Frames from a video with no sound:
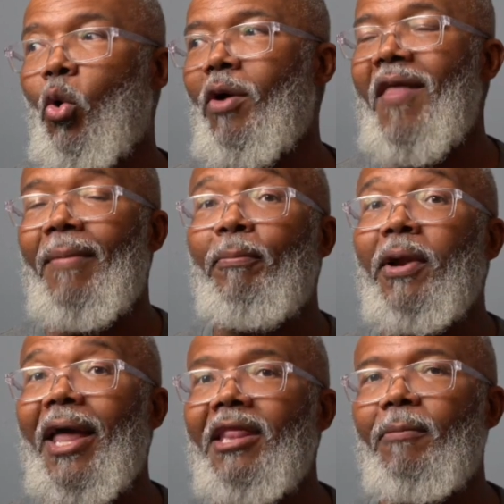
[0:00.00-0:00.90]
and they
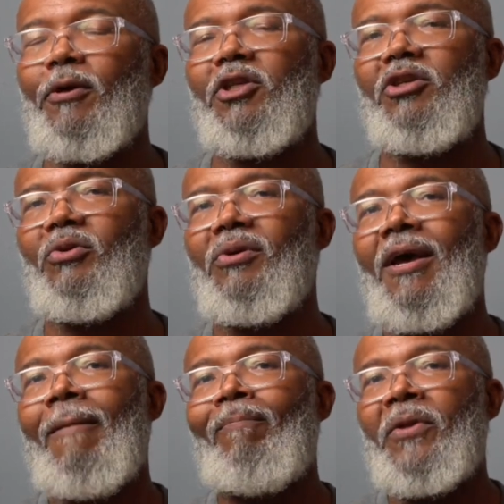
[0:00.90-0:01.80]
play the pursuit,
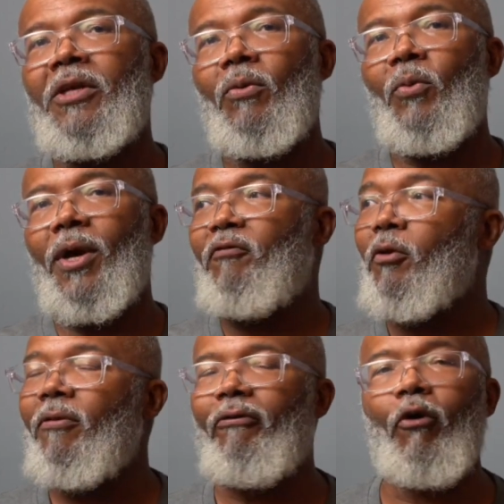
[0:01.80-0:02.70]
if you're
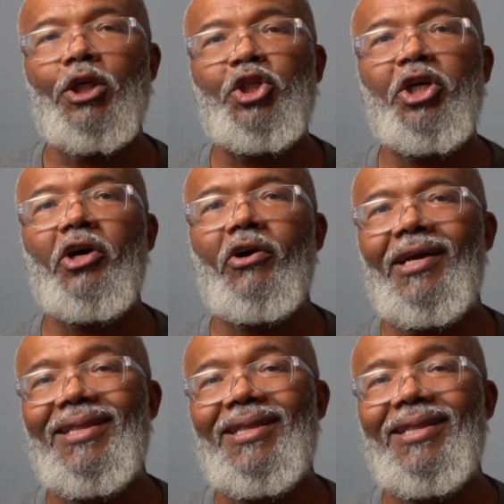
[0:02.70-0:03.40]
before a jury,